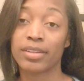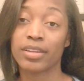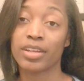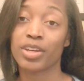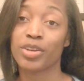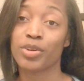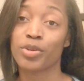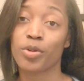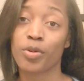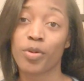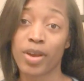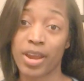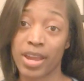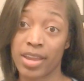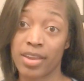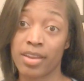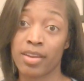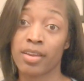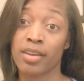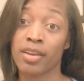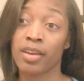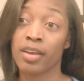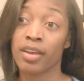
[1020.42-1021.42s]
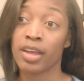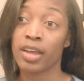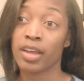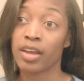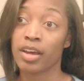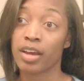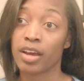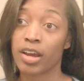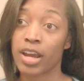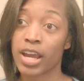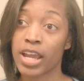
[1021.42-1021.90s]
looking cray.
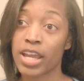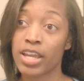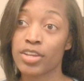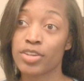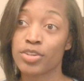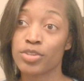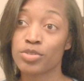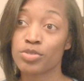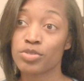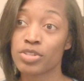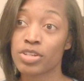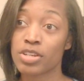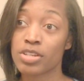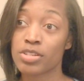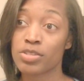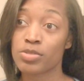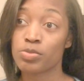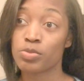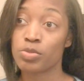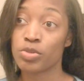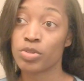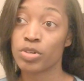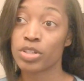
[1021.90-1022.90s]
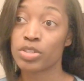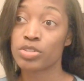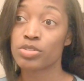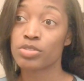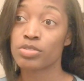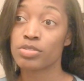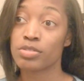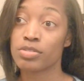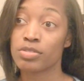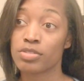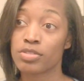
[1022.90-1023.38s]
All right, you just want
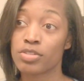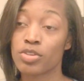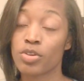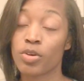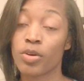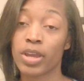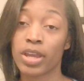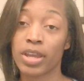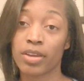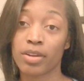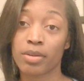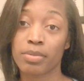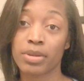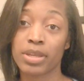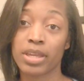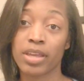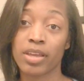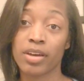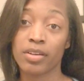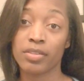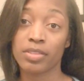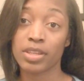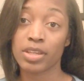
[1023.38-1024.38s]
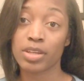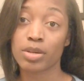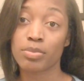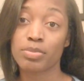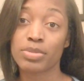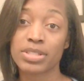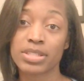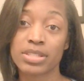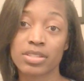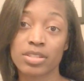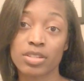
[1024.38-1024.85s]
your hair to be healthier
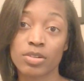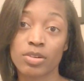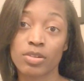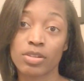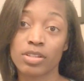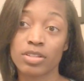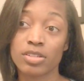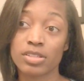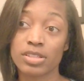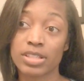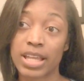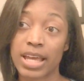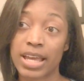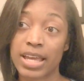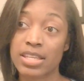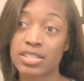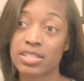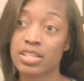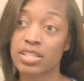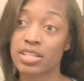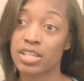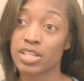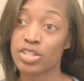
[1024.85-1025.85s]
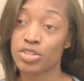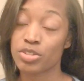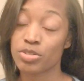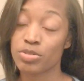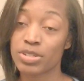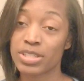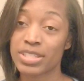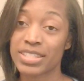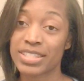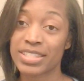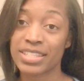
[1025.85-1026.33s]
but still look nice. And as you
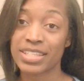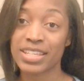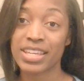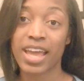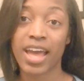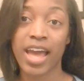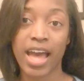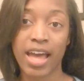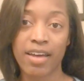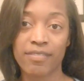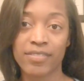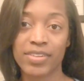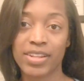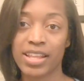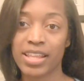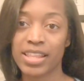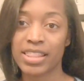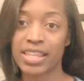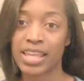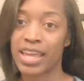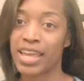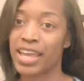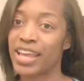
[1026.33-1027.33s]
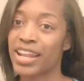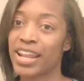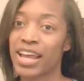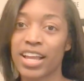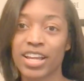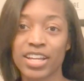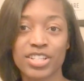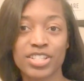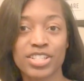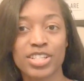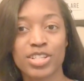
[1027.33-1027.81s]
can see, I've done that, and
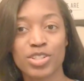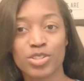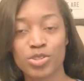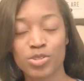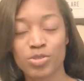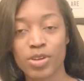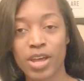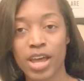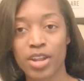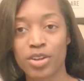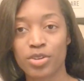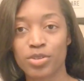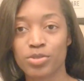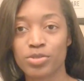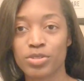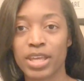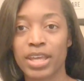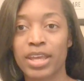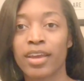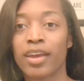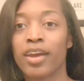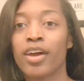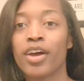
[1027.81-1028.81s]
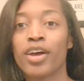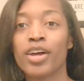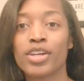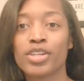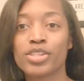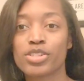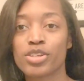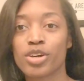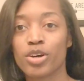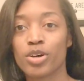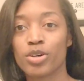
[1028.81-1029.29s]
I can teach you how to do that.
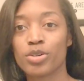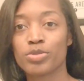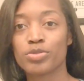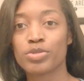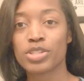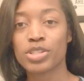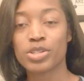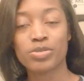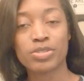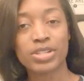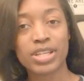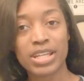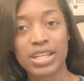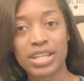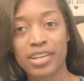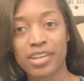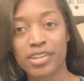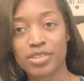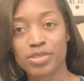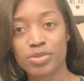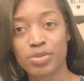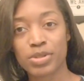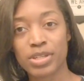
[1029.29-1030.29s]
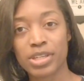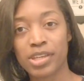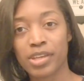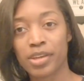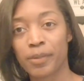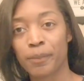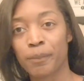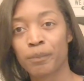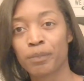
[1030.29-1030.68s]
So tune in next week.